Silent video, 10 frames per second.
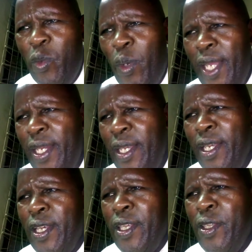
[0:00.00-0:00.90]
When
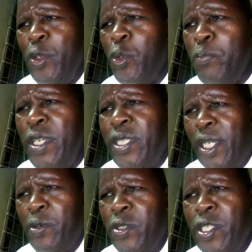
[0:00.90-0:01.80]
you miss
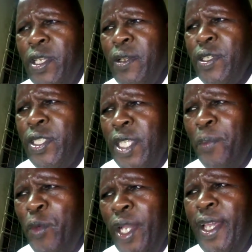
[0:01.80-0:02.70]
out
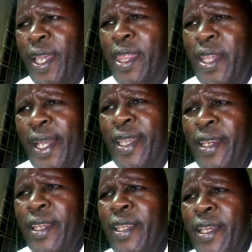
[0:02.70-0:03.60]
somewhere, either
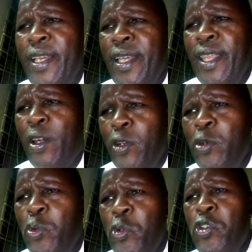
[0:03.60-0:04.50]
in the
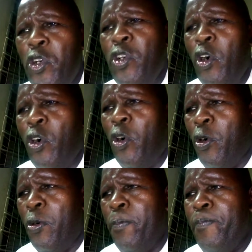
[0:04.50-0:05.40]
conclusion
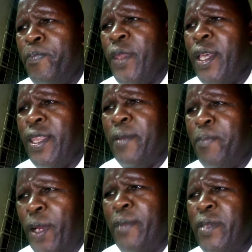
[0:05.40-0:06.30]
or the
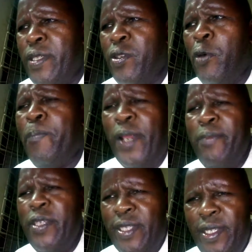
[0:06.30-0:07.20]
premise or
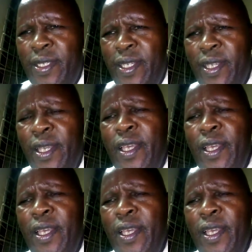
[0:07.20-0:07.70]
premises,